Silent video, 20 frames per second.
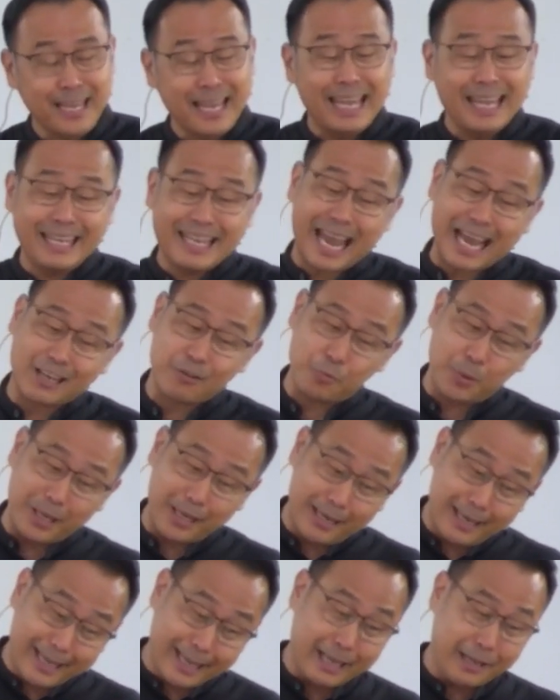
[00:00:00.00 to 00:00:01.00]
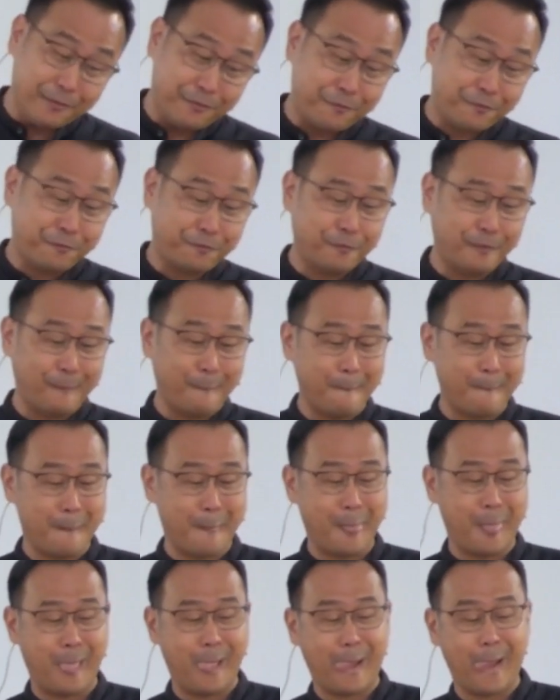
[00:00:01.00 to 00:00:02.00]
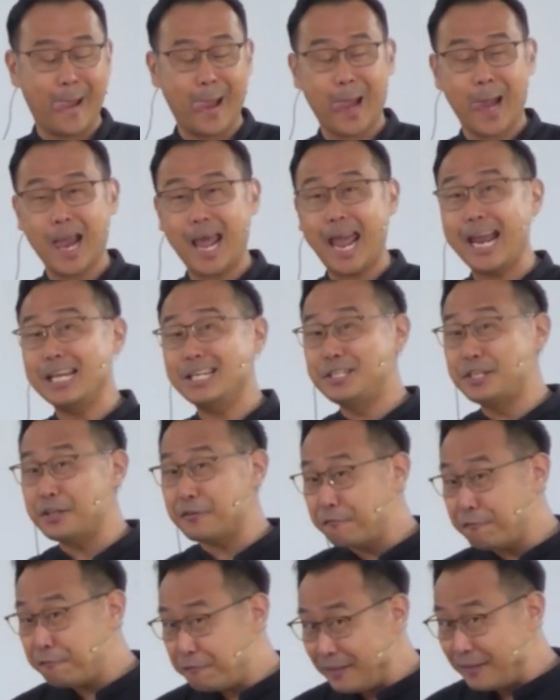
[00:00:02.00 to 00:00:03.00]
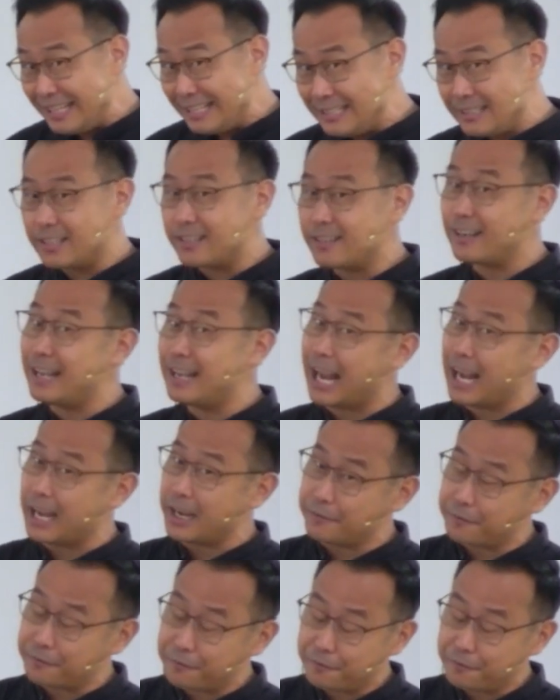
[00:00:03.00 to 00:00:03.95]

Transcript: yet we live a defeated life